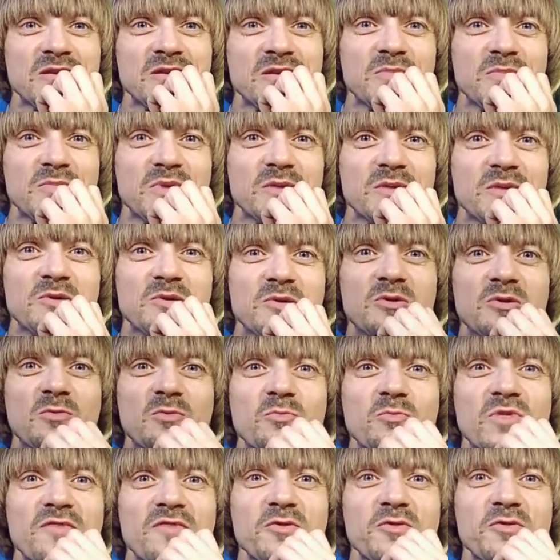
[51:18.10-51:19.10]
Maybe you
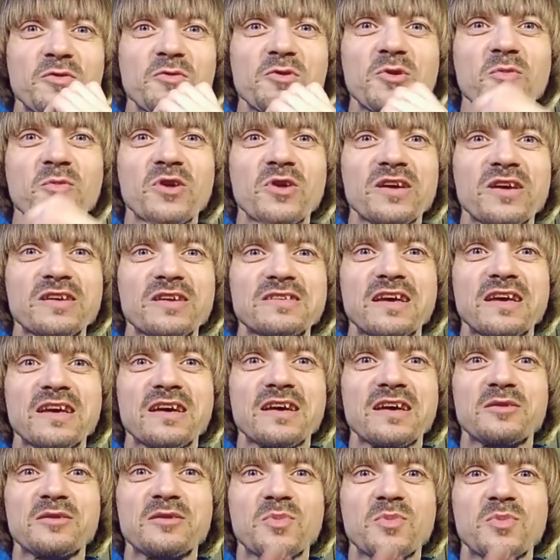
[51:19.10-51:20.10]
left the room when I said
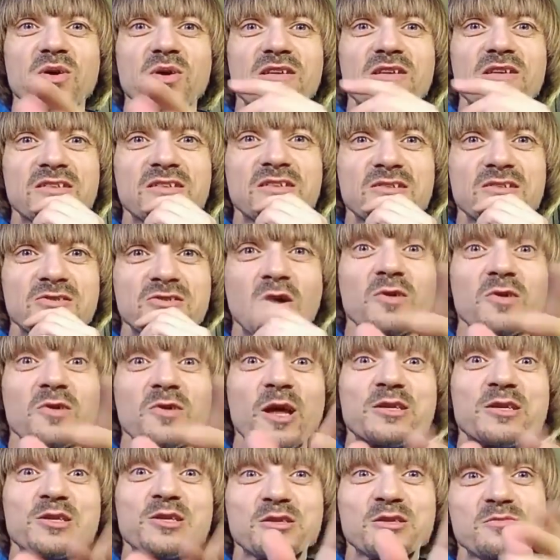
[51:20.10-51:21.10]
it, but no
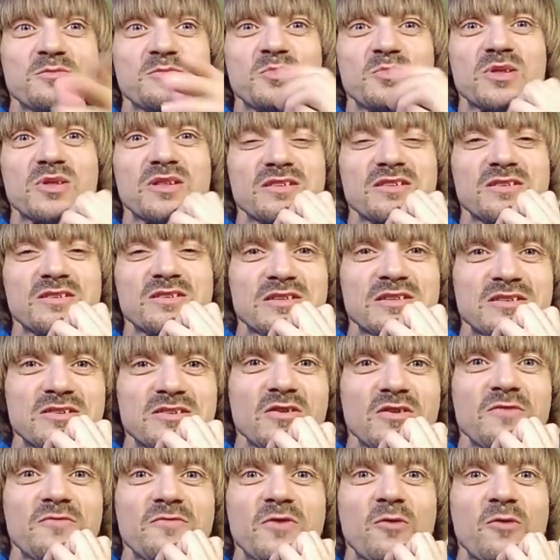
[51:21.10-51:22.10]
relation, but that's
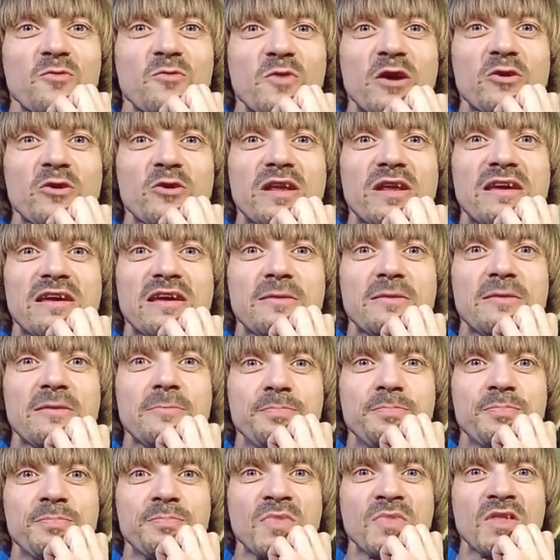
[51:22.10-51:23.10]
still a rare name.
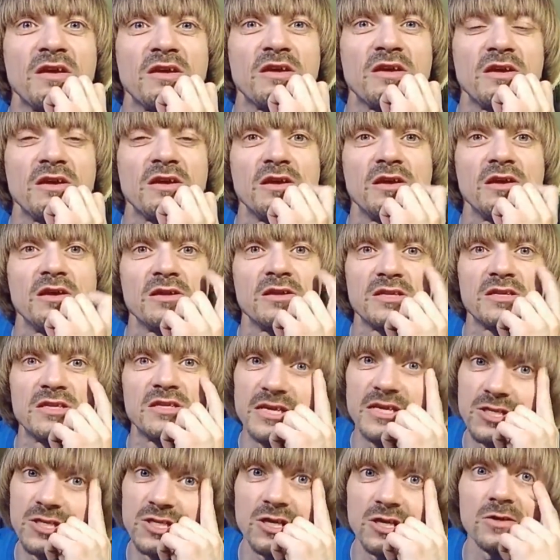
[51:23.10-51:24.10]

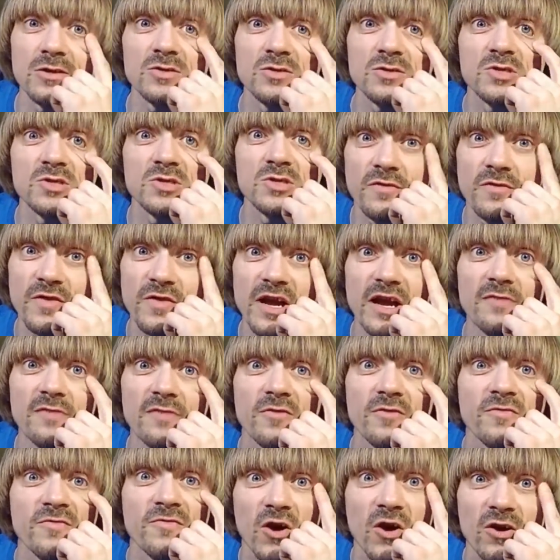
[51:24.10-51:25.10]
Dean Jones wants to know if I ever
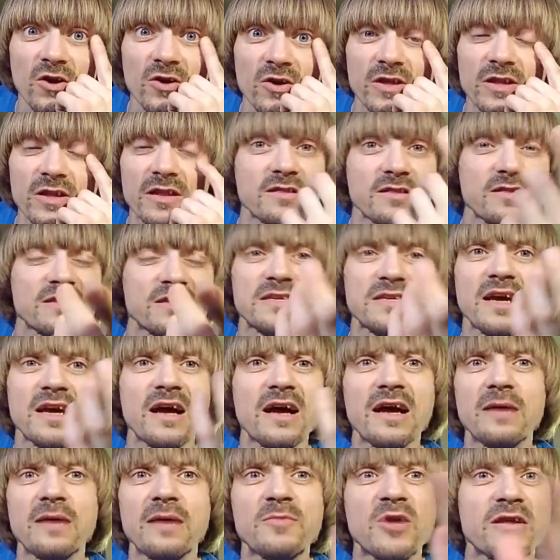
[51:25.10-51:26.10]
farted. This guy,
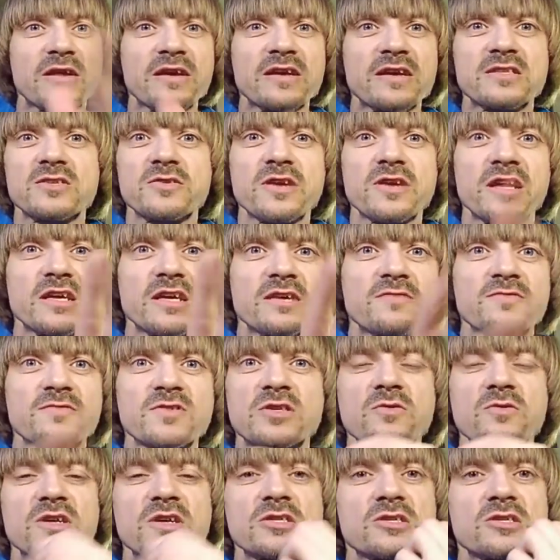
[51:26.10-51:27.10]
I'm not answering any of his
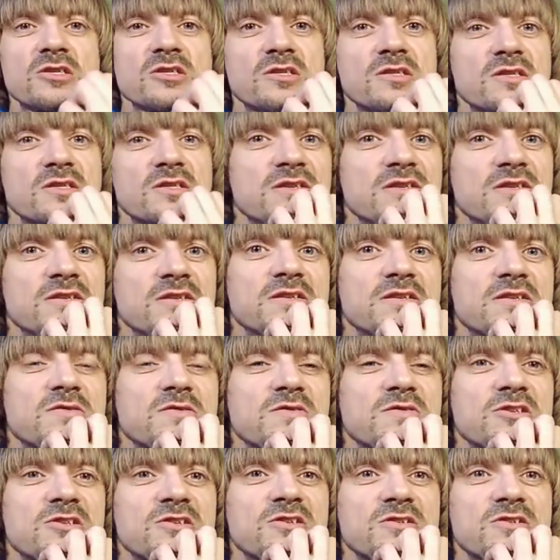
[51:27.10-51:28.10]
questions. His
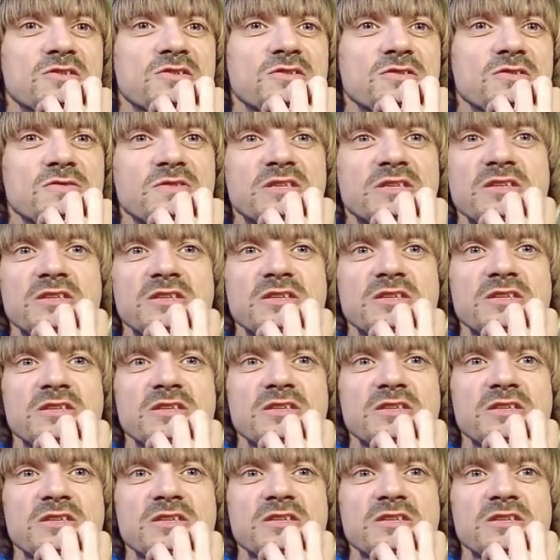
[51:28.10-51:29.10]
questions are
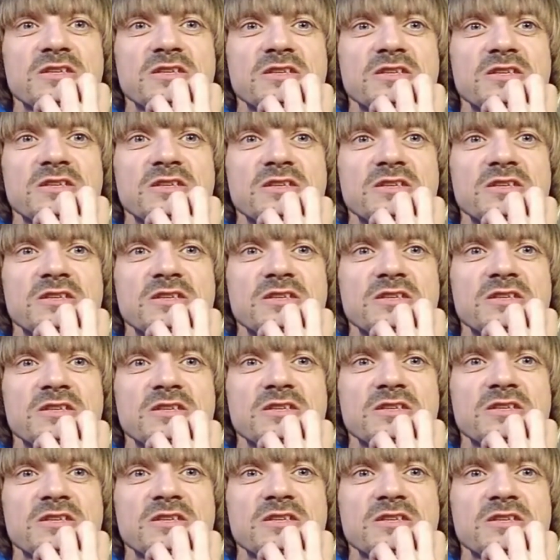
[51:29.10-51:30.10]
ridiculous.
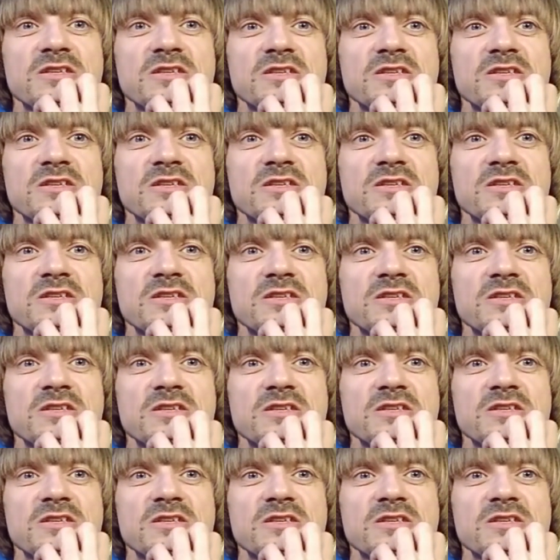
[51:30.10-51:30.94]
Okay.